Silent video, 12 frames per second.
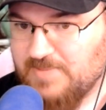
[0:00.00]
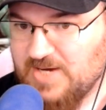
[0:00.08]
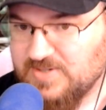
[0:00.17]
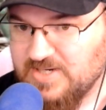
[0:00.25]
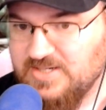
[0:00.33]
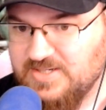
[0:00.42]

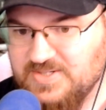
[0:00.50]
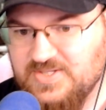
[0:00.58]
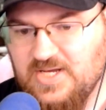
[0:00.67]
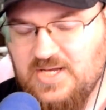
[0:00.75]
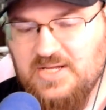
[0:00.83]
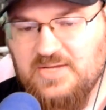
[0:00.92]
about
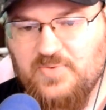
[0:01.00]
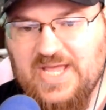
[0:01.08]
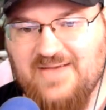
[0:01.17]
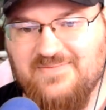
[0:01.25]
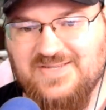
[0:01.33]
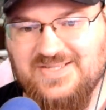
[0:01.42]
guns,
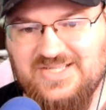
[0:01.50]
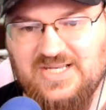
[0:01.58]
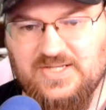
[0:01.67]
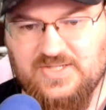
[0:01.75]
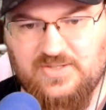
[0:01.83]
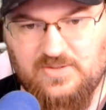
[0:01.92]
we have
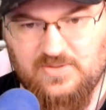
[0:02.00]
six